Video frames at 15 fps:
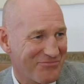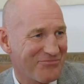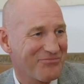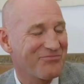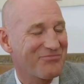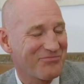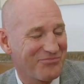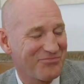
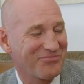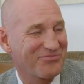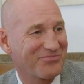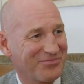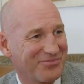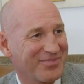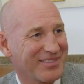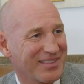So
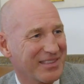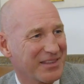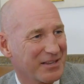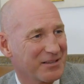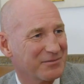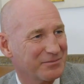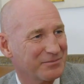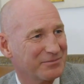that's the starting
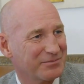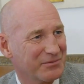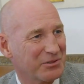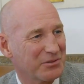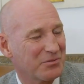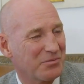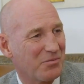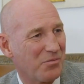point.
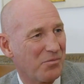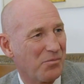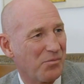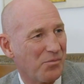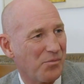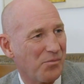Sure. Um, things are